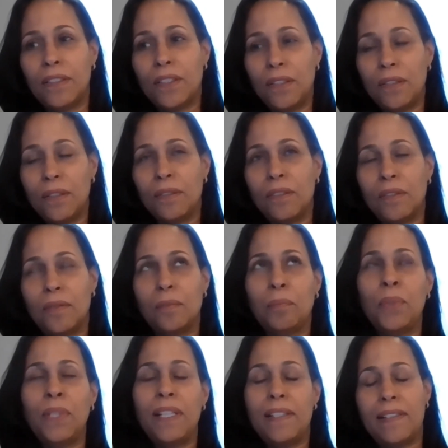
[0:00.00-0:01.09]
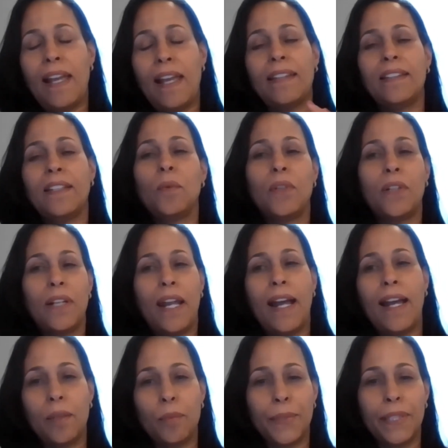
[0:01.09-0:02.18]
to put aside the word
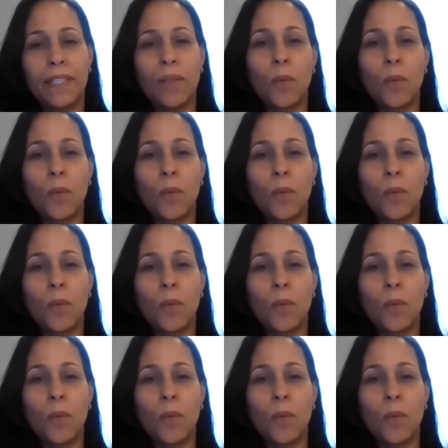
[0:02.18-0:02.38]
hybrid.